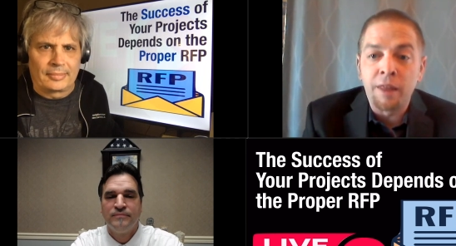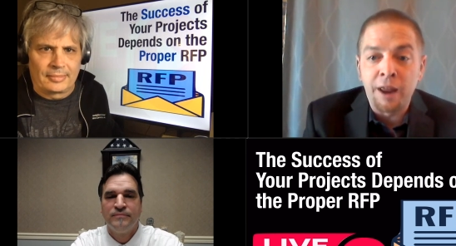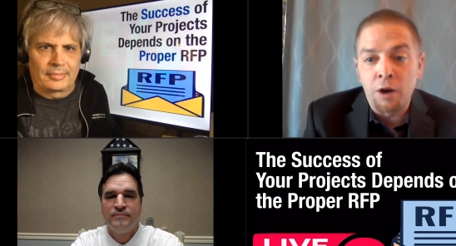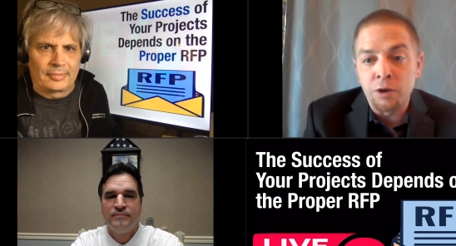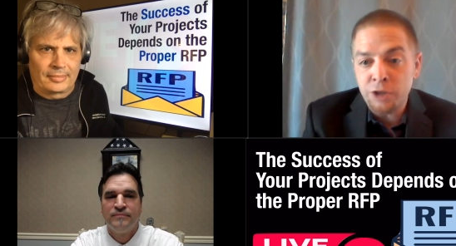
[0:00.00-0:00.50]

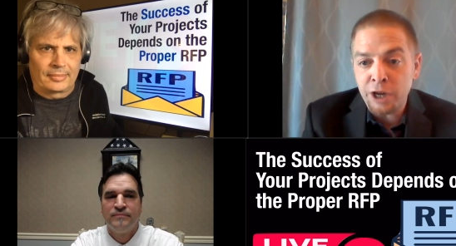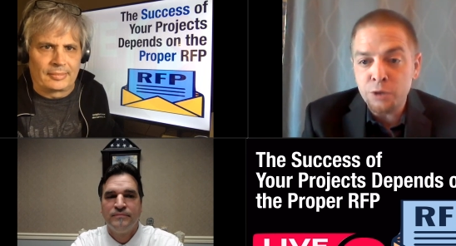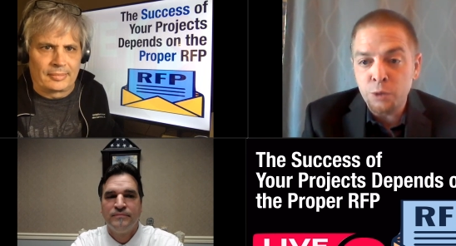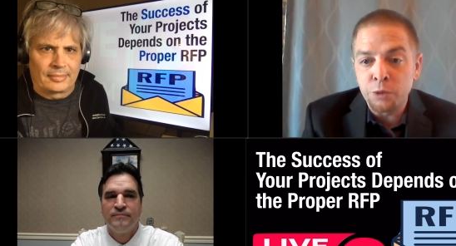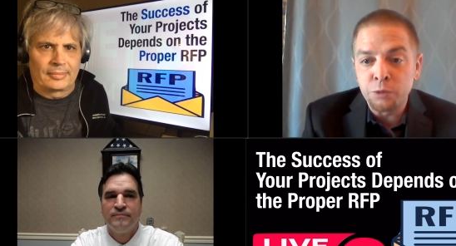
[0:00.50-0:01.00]
Speaker 1: They are
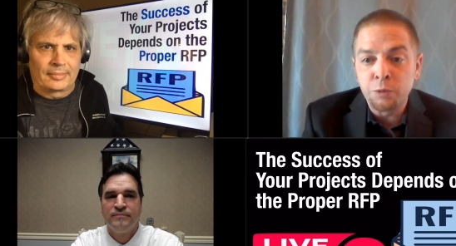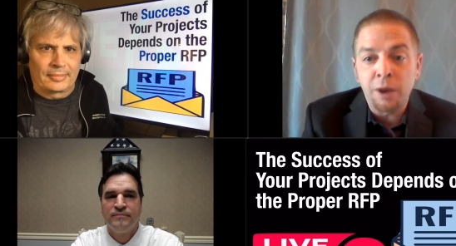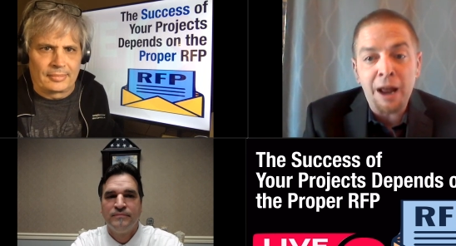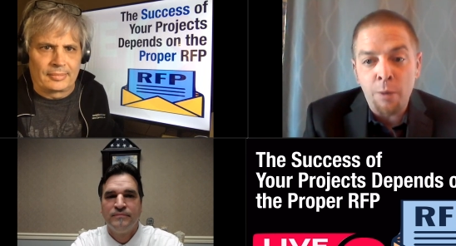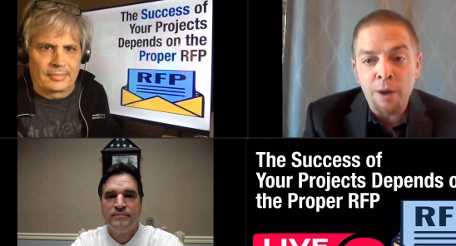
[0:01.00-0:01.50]
change orders.
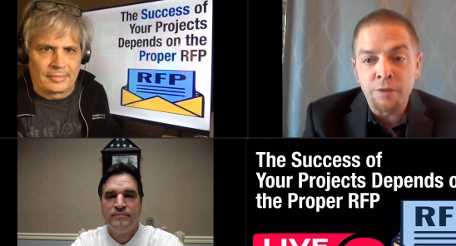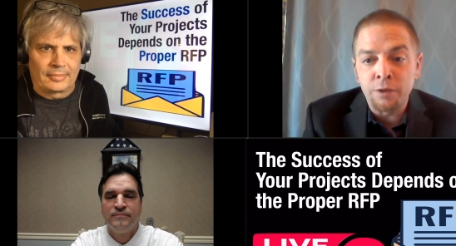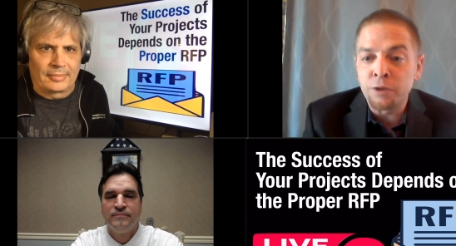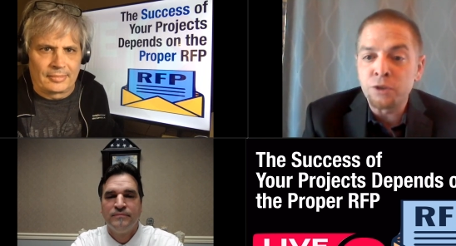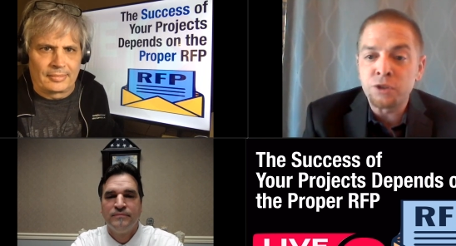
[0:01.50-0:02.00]

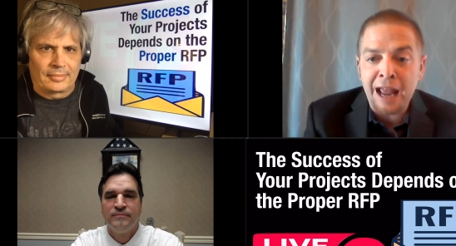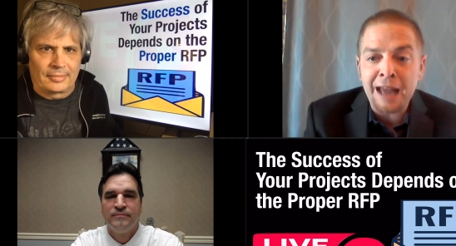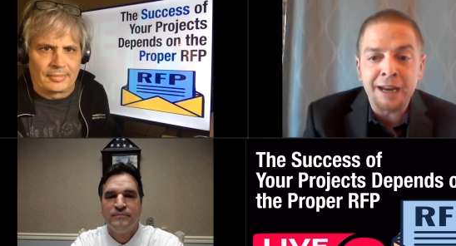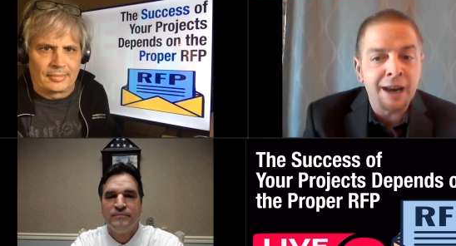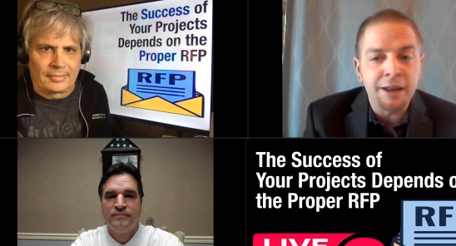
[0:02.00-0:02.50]
However, they're
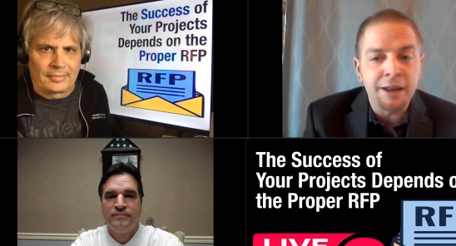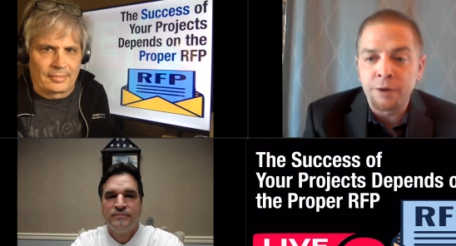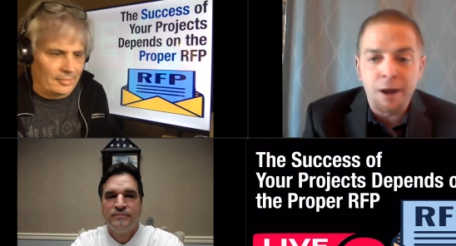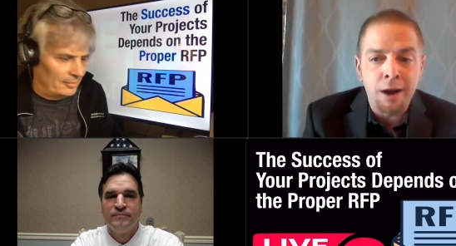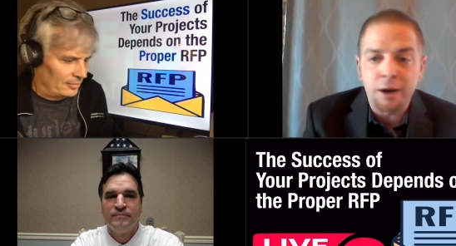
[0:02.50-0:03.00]
static
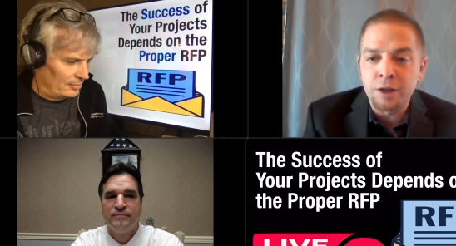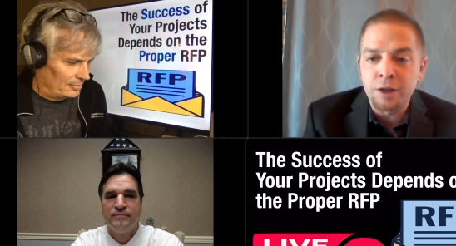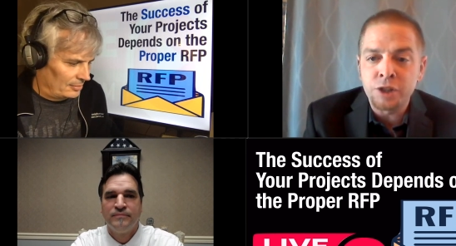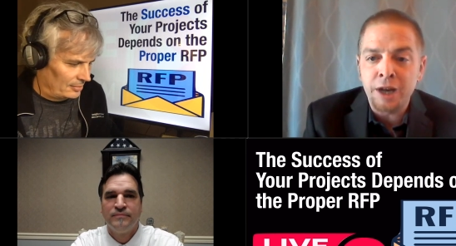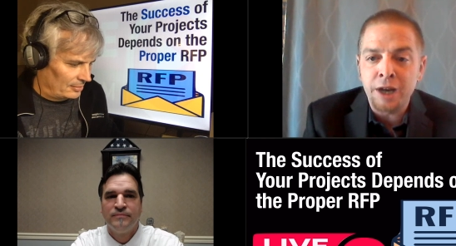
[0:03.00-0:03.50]
and they're not
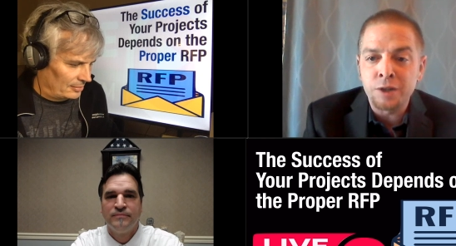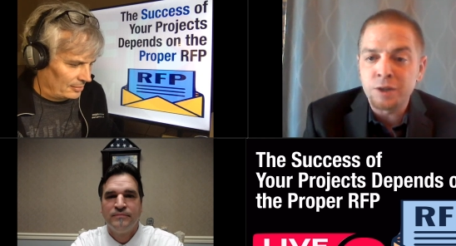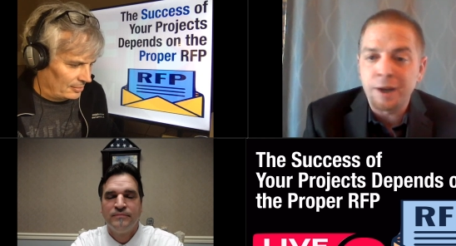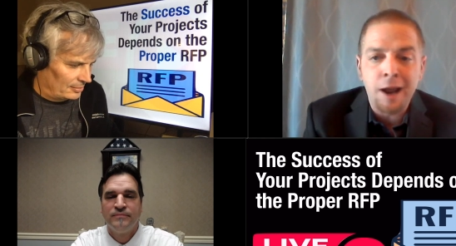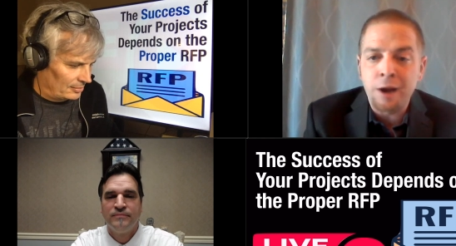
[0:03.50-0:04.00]
going to
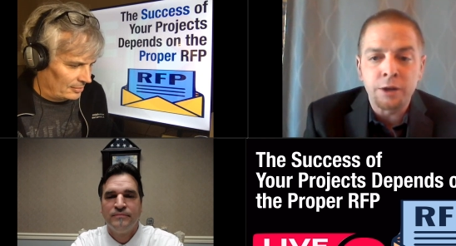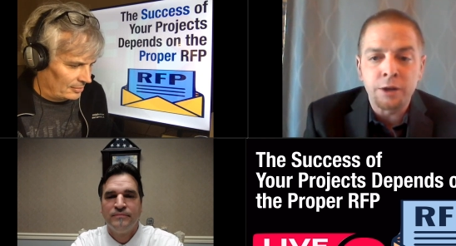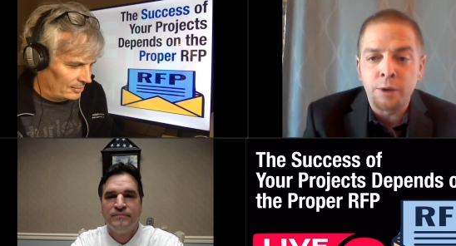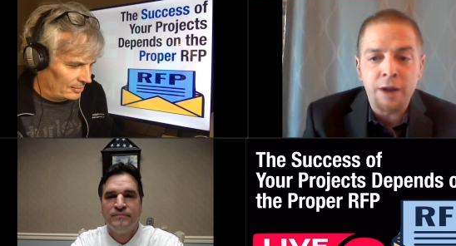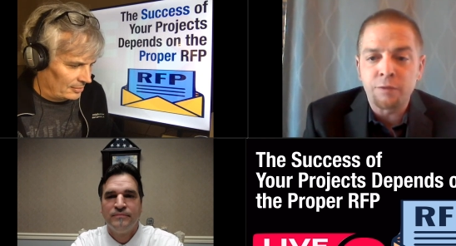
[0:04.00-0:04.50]
change, and now
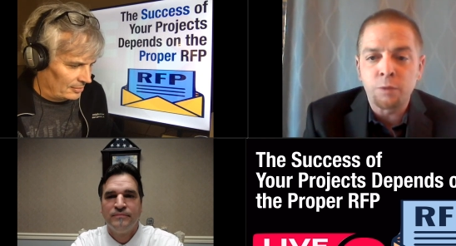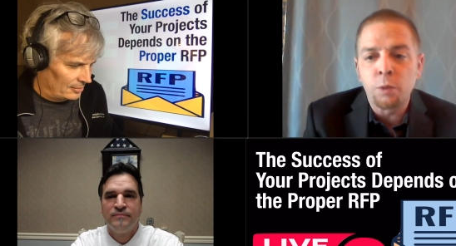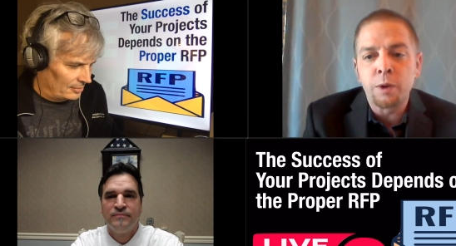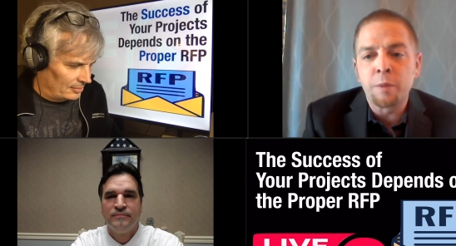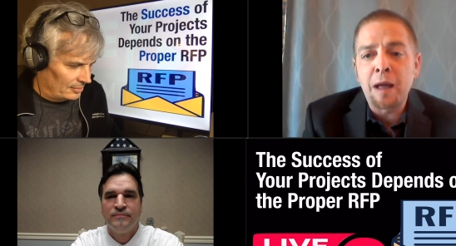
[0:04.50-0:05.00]
you don't have
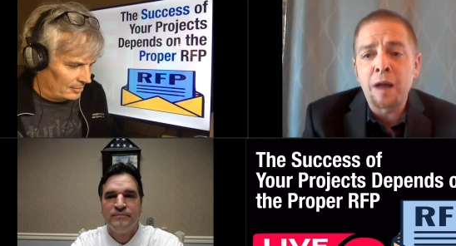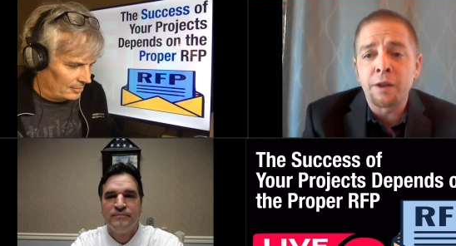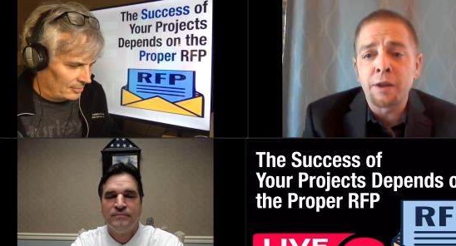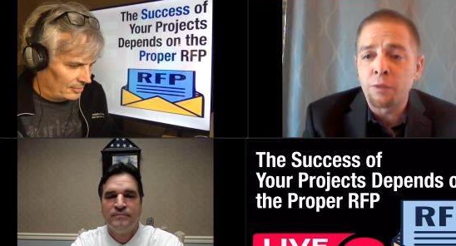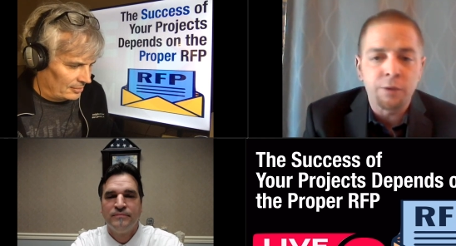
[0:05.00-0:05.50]
to worry
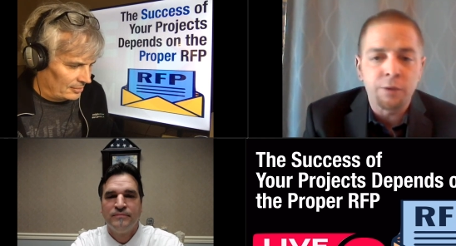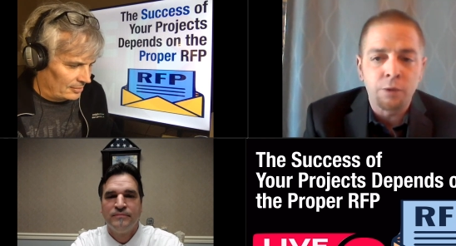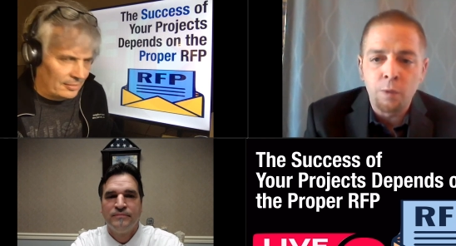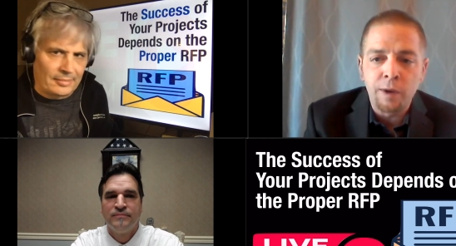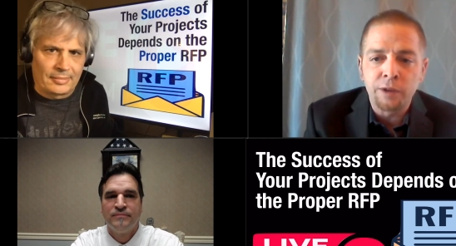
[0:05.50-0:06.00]
about it
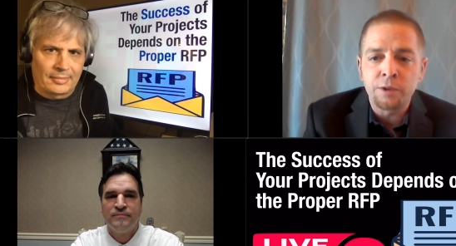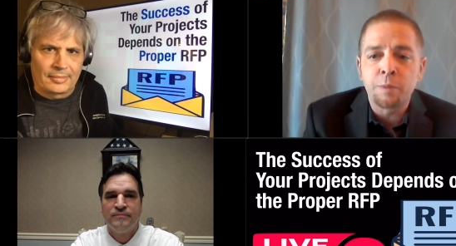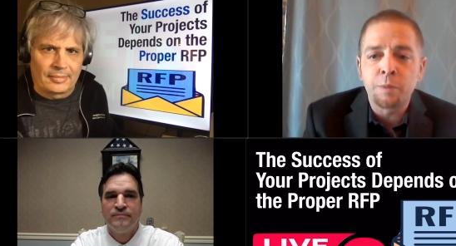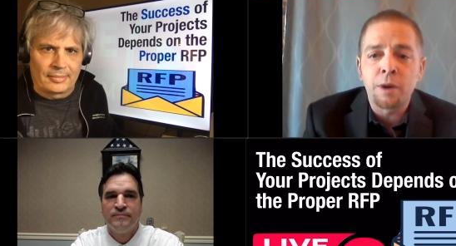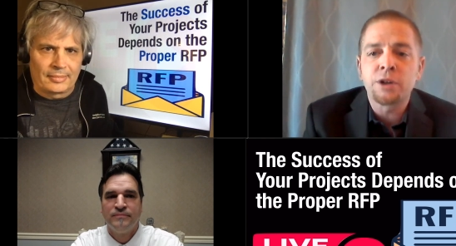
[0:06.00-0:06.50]
throughout the whole
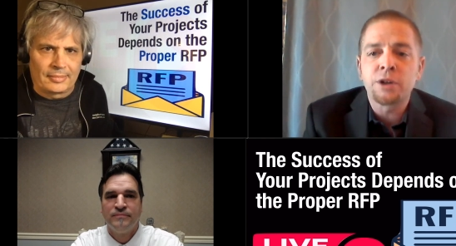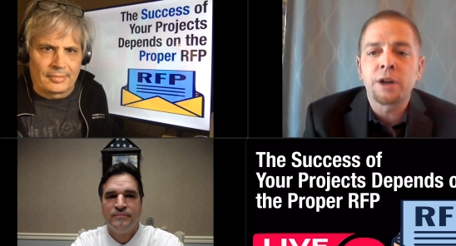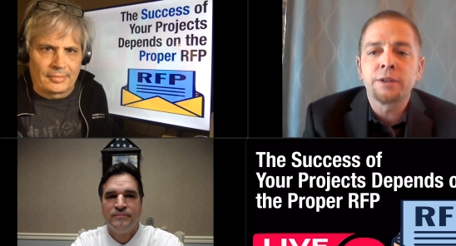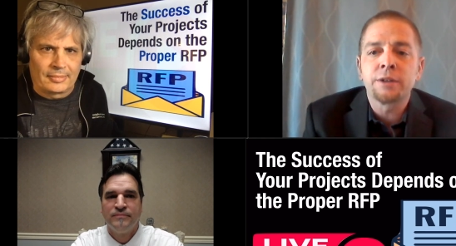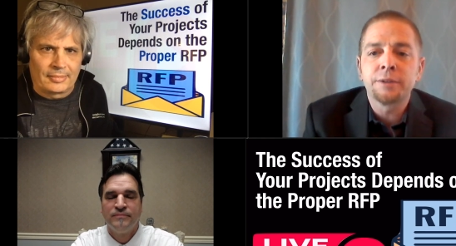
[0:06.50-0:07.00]
rest of the project.